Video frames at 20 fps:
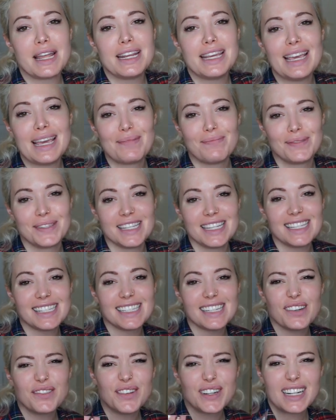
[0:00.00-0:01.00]
any Ipsy
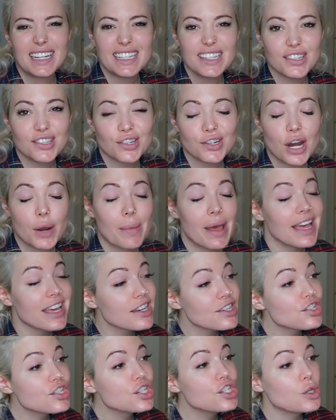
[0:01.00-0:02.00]
stuff on Instagram. I
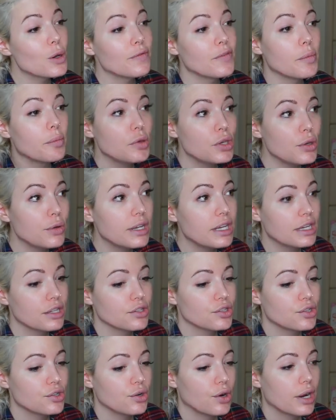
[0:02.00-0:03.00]
actually do have a beauty
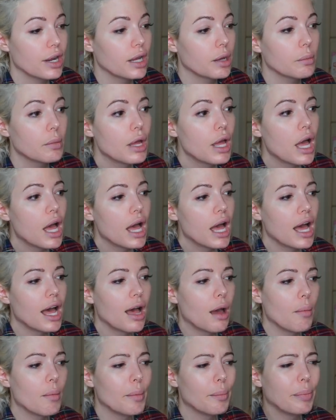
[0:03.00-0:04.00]
Instagram,
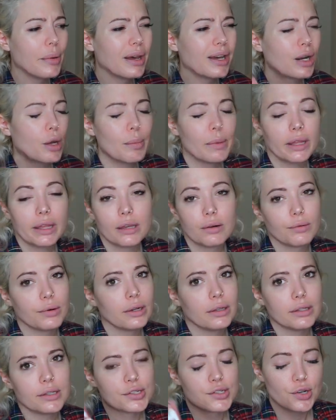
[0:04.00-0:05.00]
um, but on my like
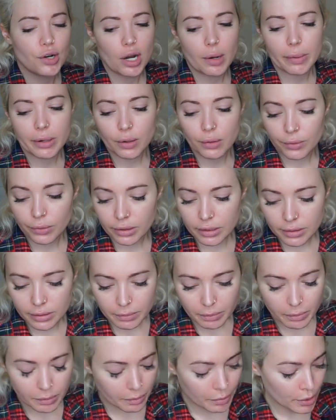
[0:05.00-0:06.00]
real Instagram, I don't really
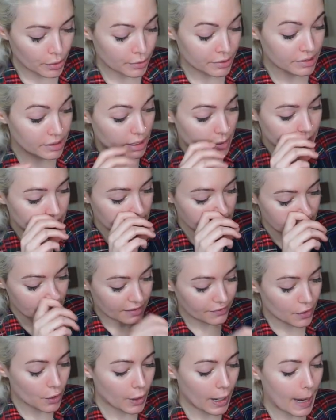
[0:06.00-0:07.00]
post Ipsy
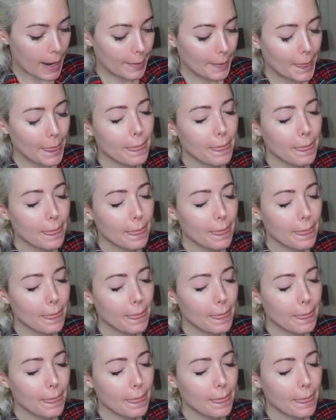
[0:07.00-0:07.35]
stuff. Okay,